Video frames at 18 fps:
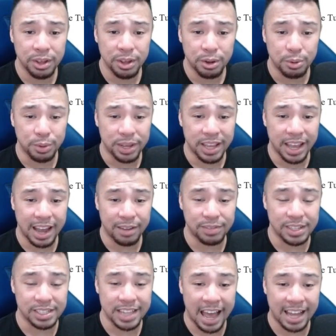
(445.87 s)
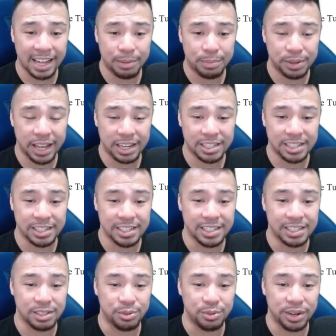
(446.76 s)
We have this ally protection,
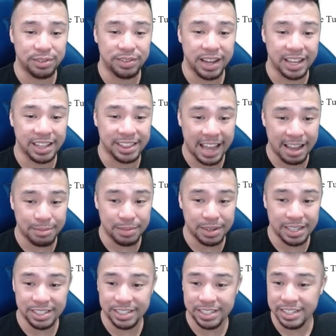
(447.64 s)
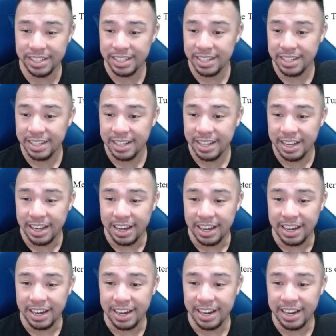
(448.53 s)
this reflect damage,
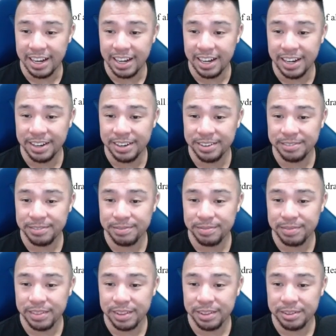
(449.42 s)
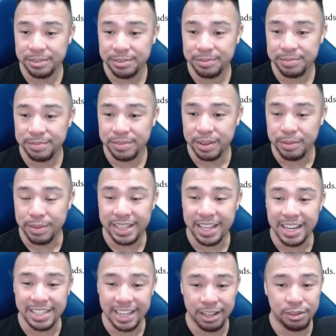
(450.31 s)
uh, but
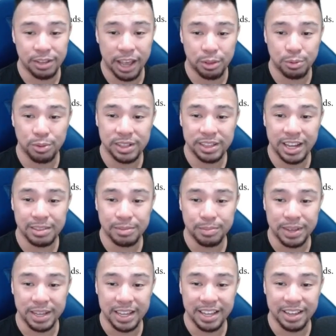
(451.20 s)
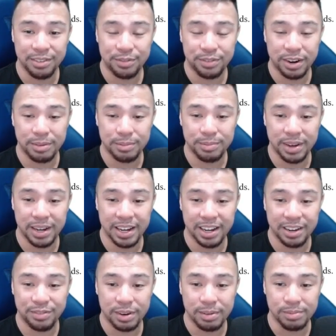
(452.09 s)
yes, it, it will not be from
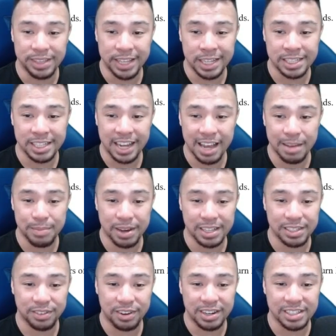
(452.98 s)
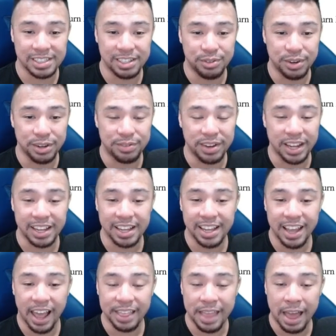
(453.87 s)
uh, from this guy because of course the reflect
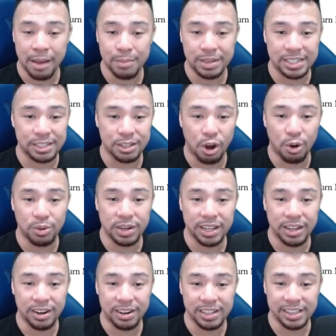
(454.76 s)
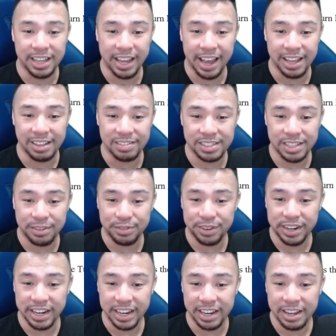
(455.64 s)
damage is only on the head of
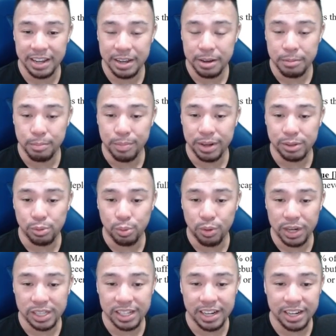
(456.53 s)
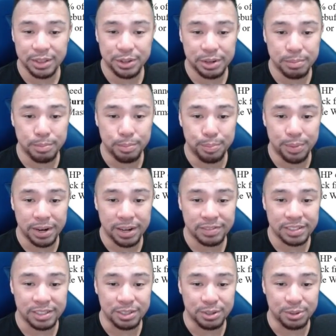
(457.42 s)
suffering. But what other
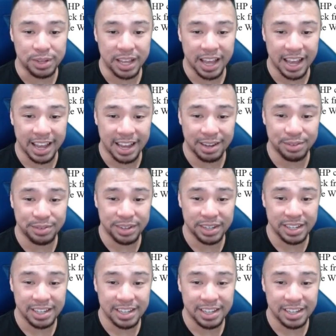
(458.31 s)
buffs do we have?